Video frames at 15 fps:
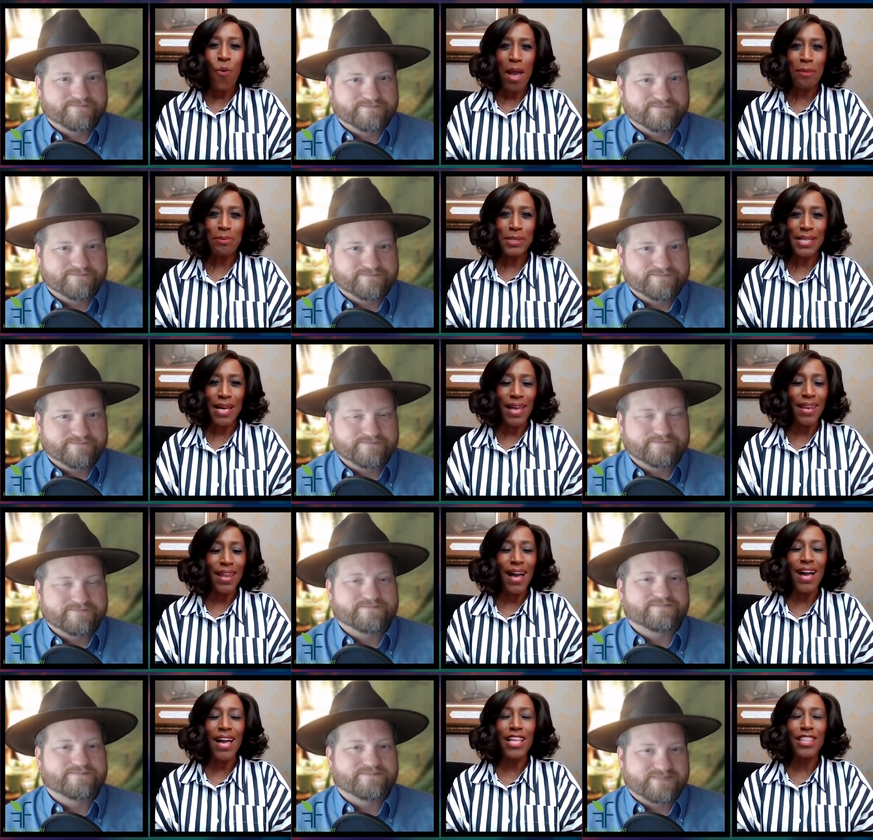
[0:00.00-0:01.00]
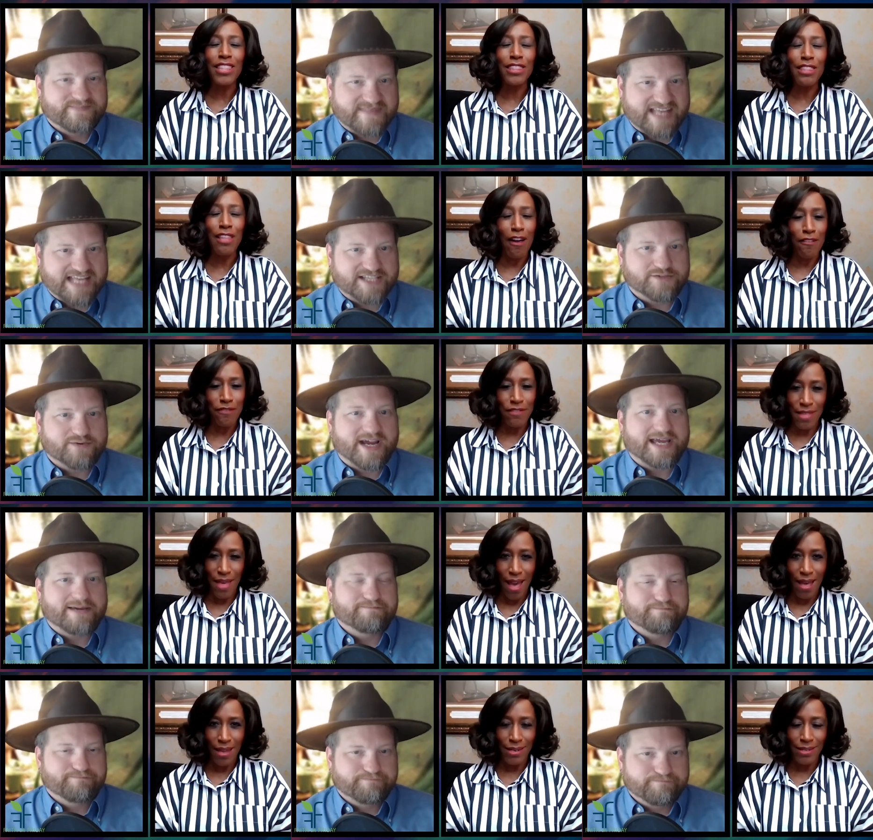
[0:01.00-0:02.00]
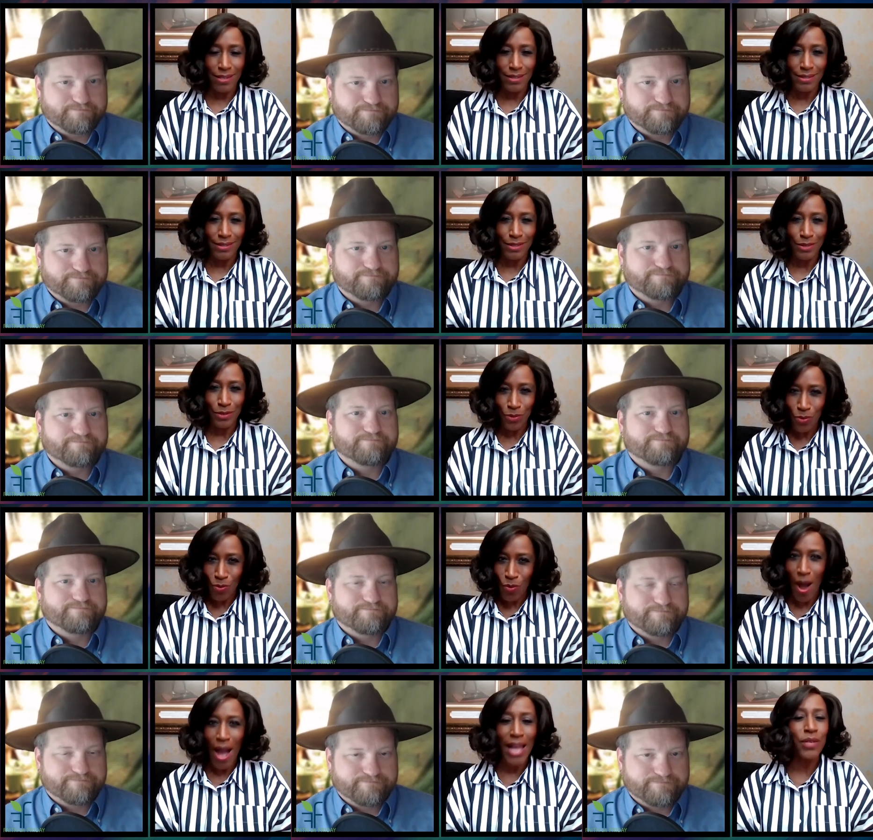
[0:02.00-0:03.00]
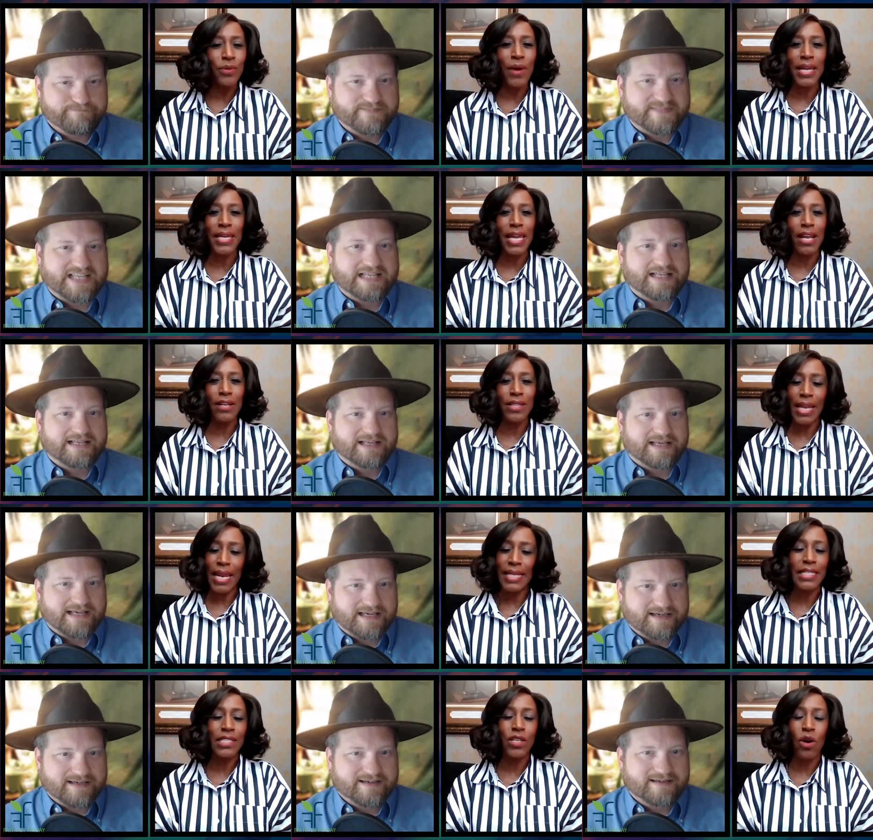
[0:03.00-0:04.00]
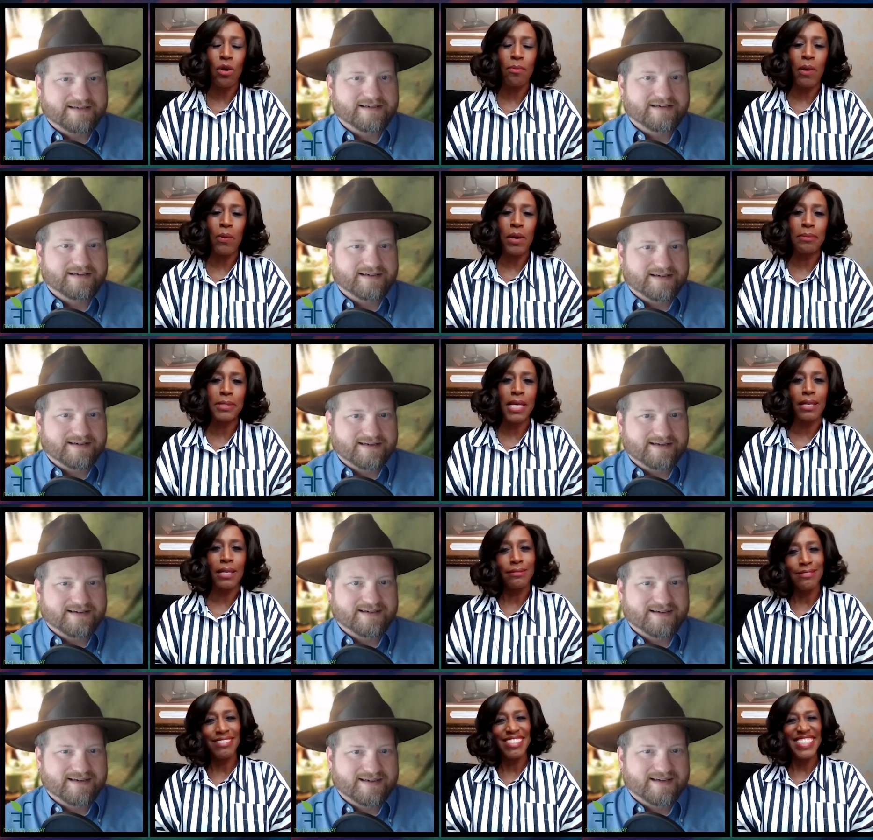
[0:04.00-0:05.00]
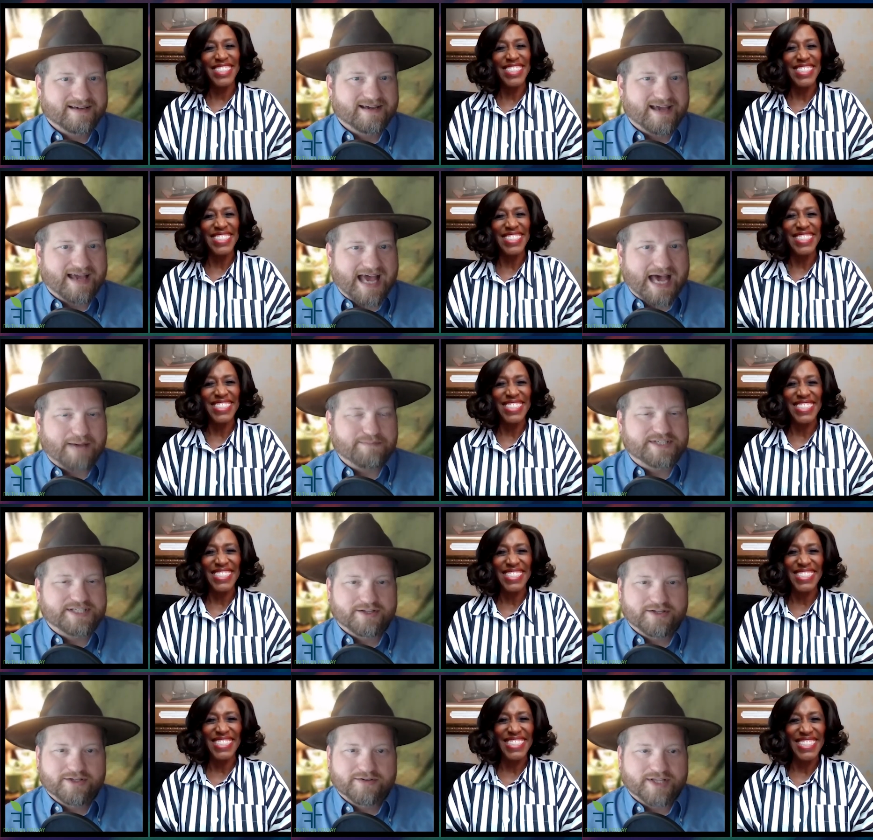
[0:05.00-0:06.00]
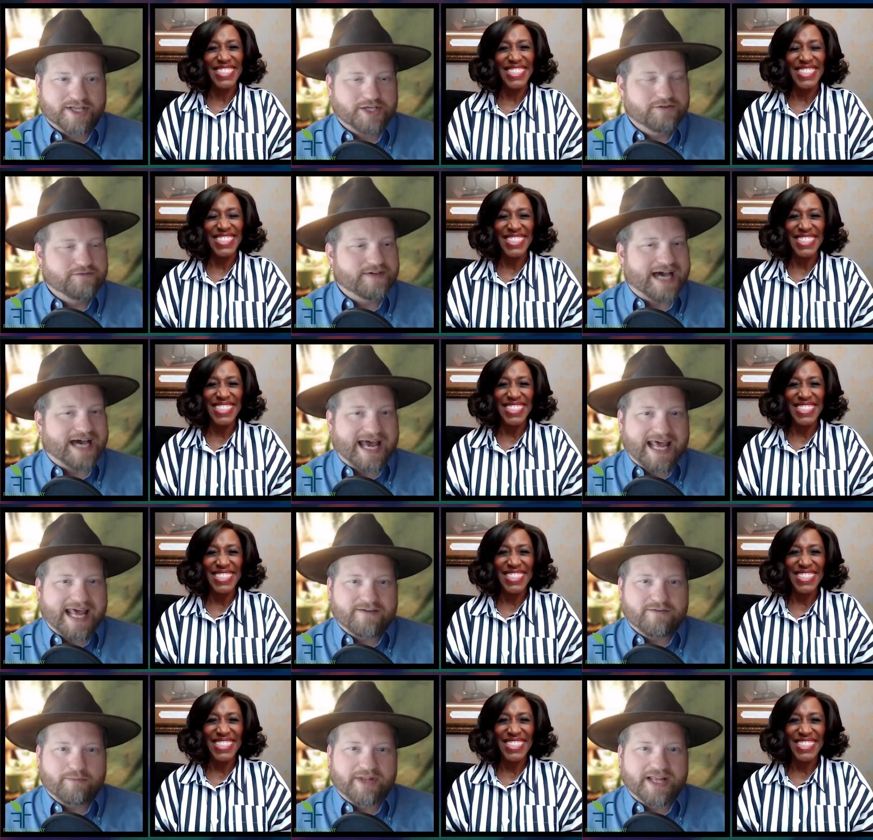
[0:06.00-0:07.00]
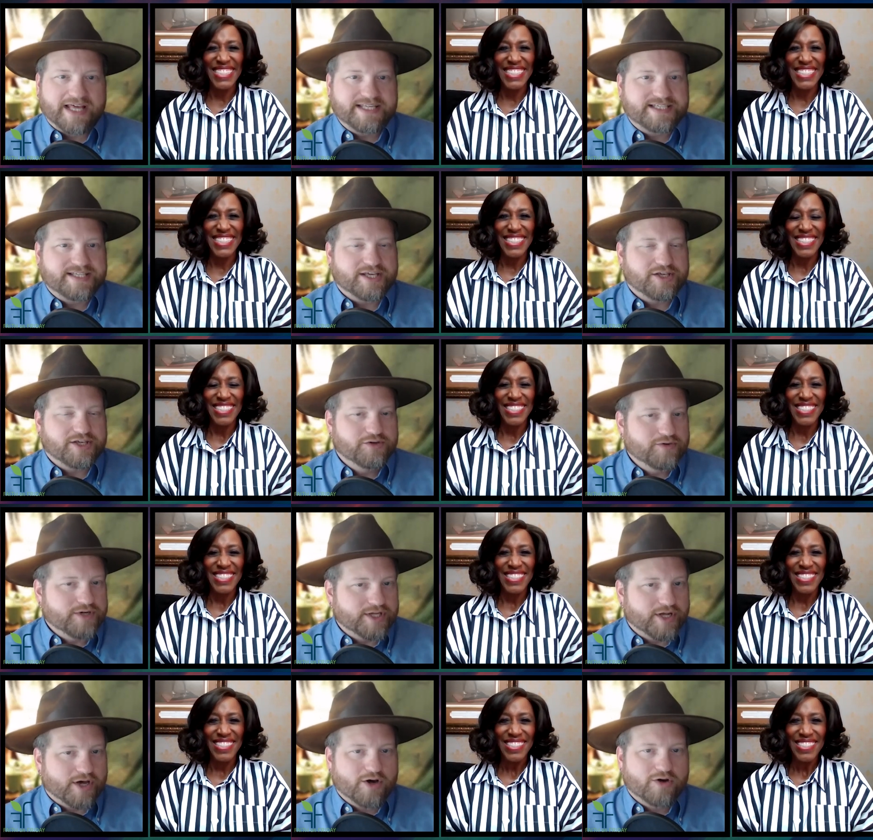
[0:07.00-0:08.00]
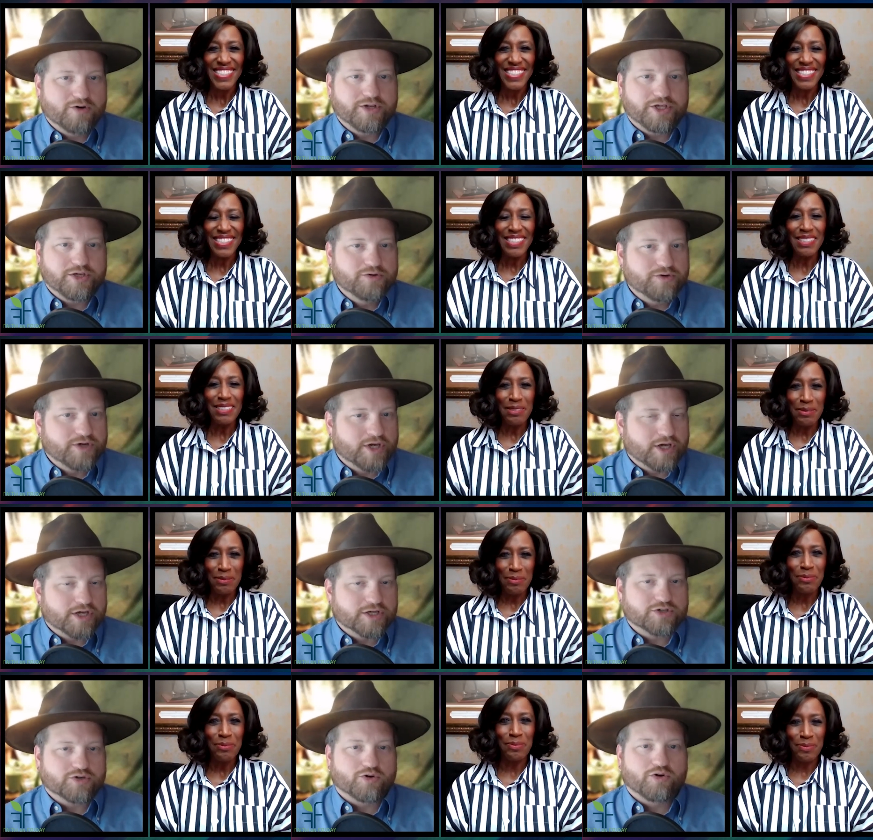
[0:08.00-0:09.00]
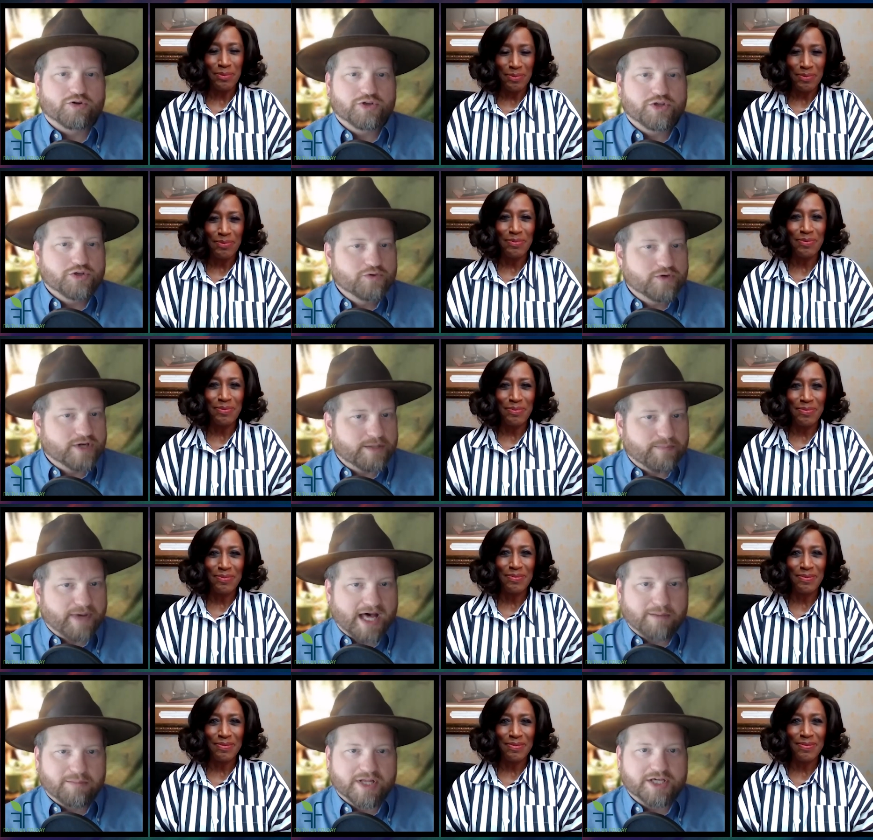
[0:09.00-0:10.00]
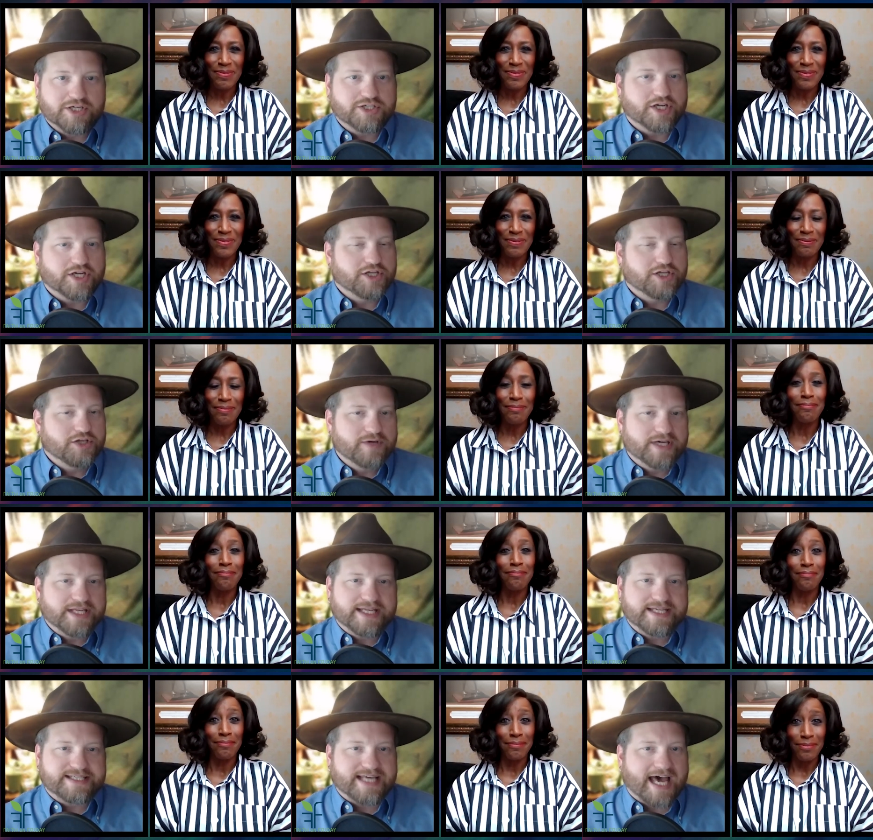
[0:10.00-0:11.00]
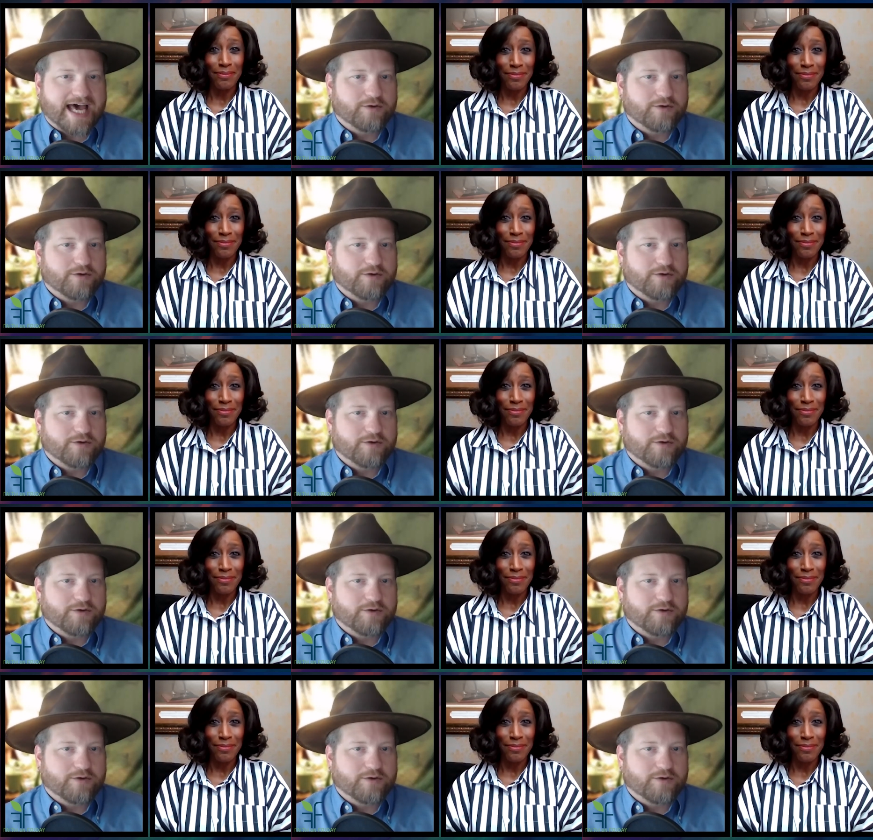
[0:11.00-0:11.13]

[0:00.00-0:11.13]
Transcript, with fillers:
Speaker 1: website. I That's love right. that. Why do I care that I need to own my website?
Speaker 2: Absolutely. You've got to have a place that you can own, you can control, you can publish, and you can decide